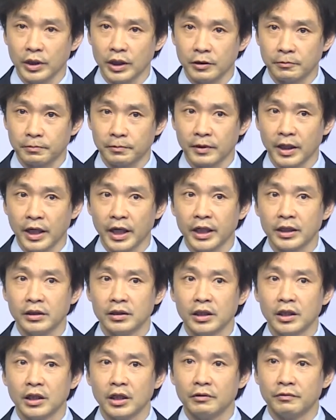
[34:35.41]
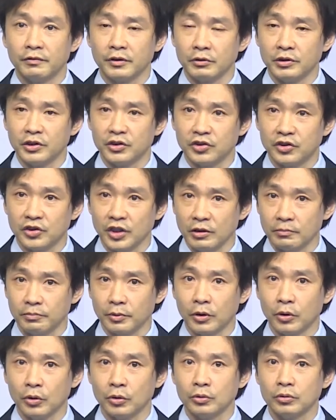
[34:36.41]
apply a very
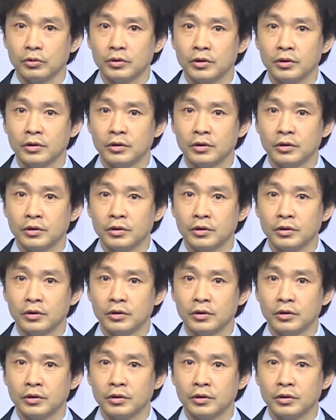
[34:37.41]
simple